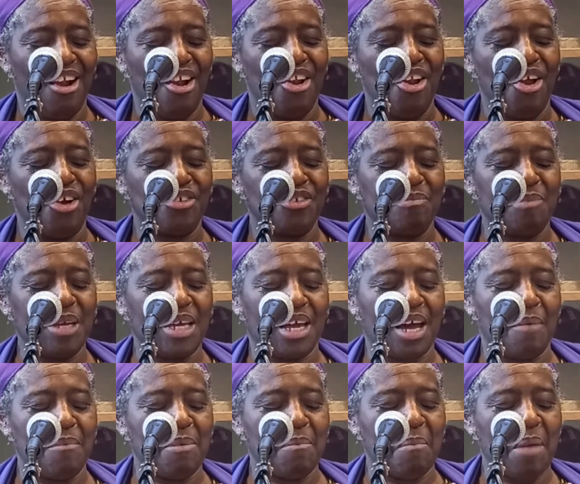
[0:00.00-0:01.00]
Lots been
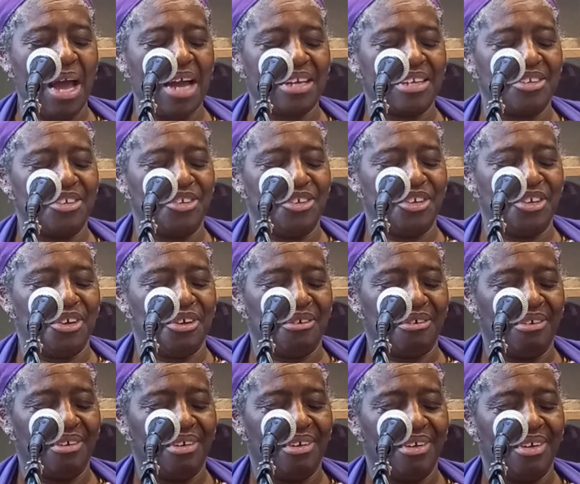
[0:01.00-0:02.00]
coming back, you
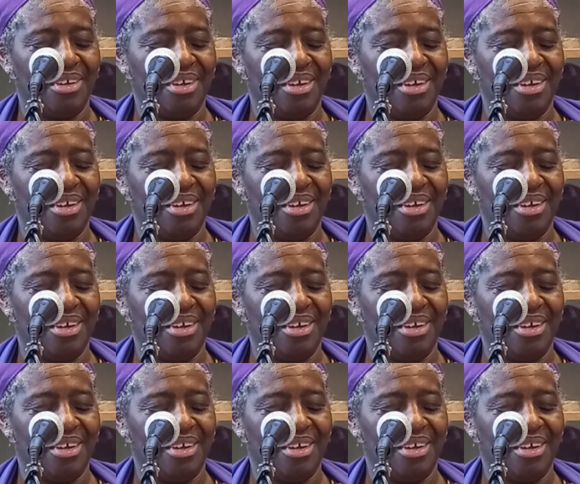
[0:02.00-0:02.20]
know,